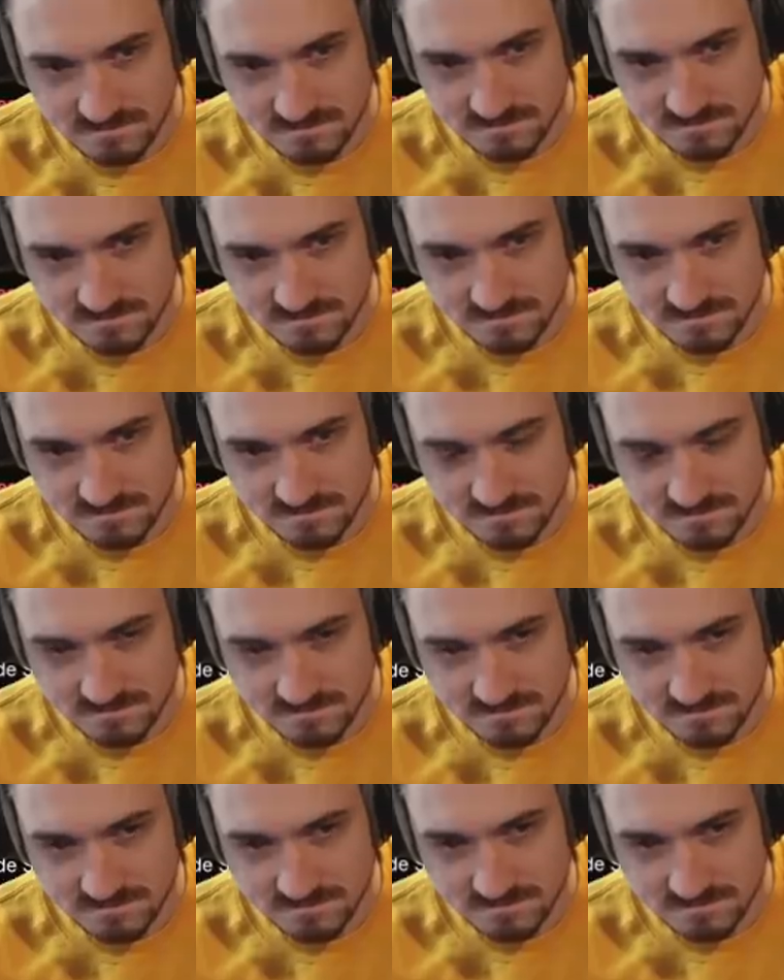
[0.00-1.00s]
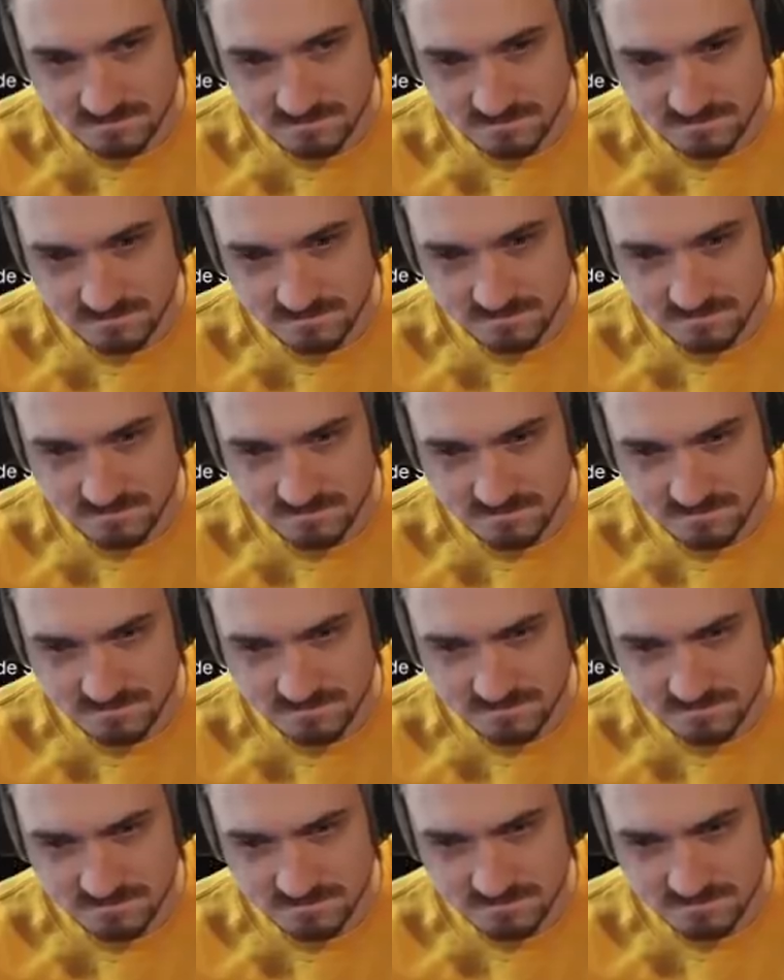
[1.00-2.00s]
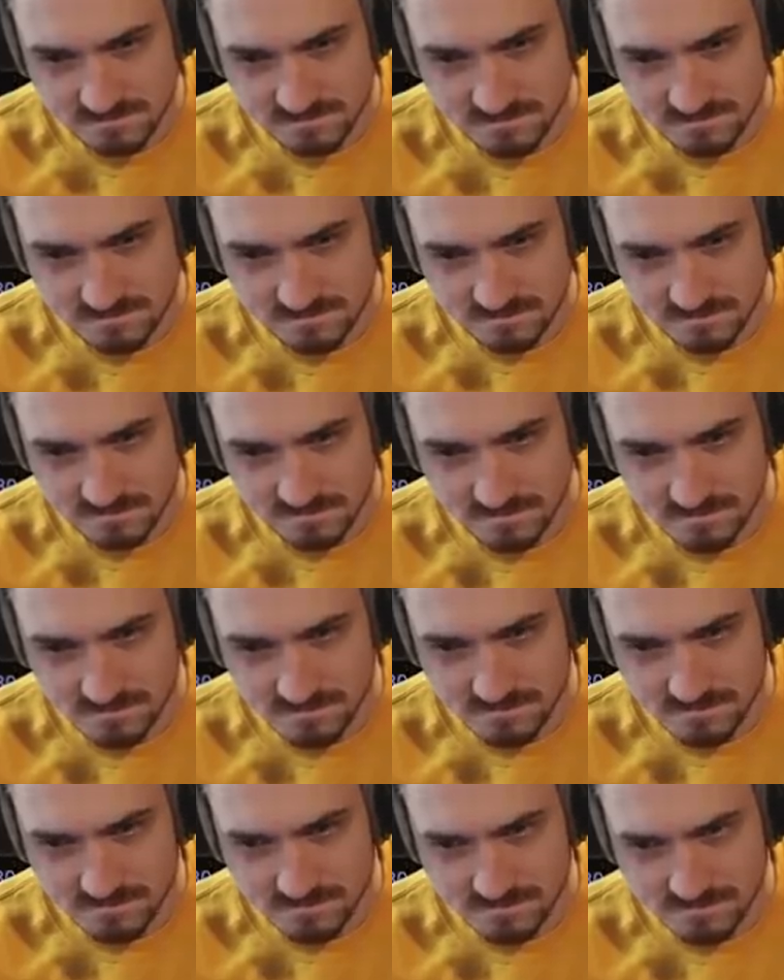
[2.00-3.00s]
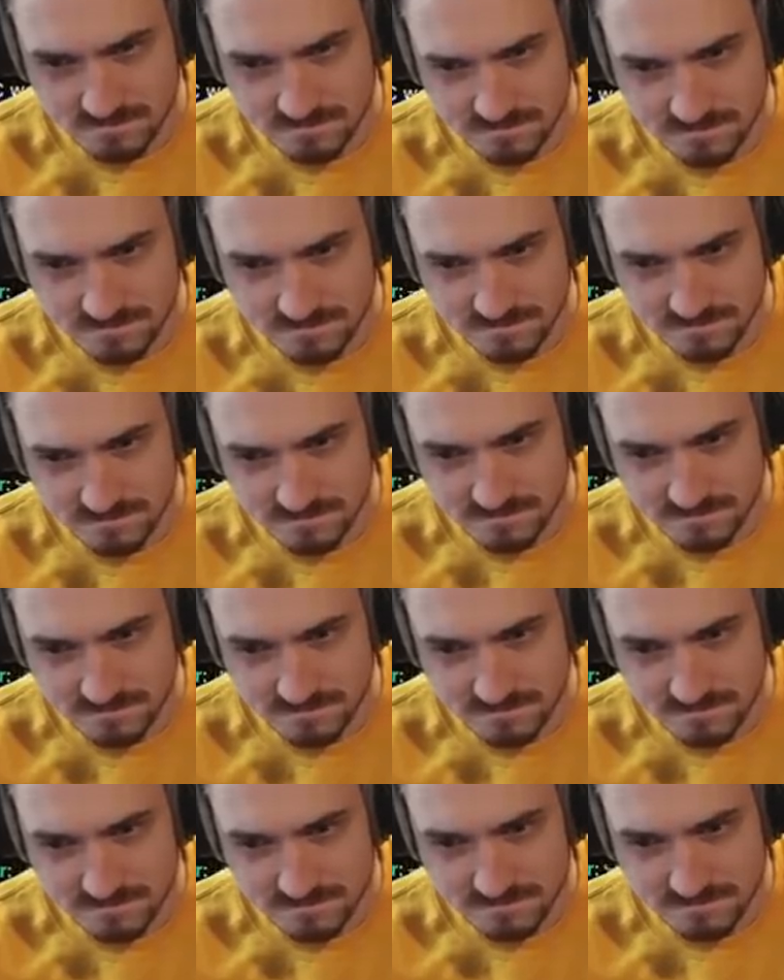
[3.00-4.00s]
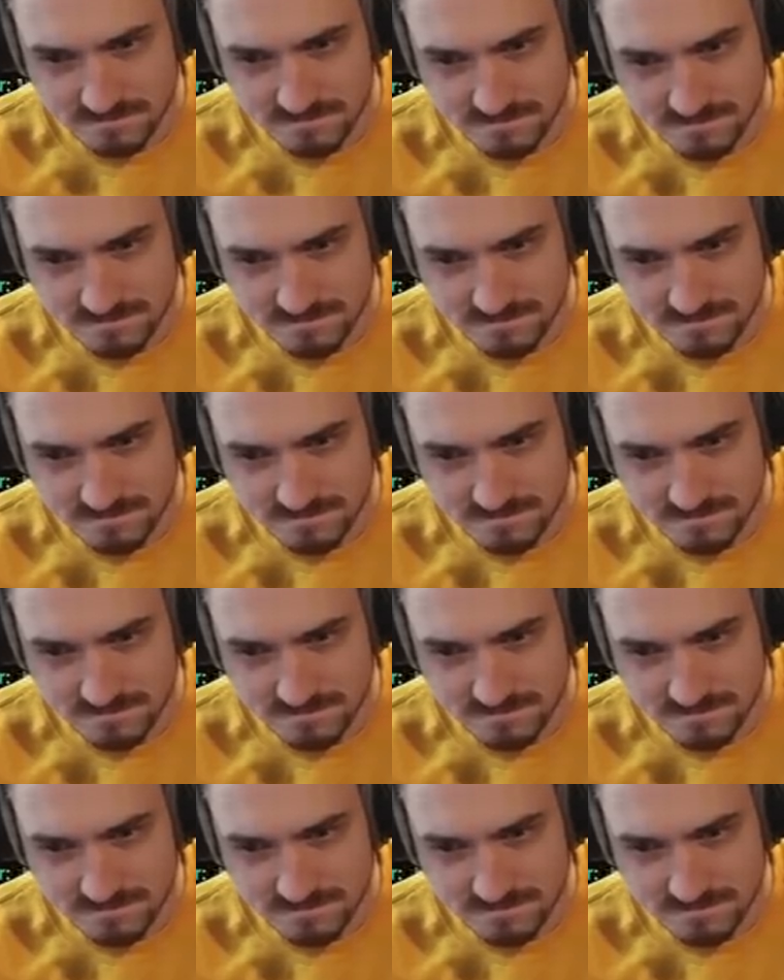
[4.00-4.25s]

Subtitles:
This person isn't speaking.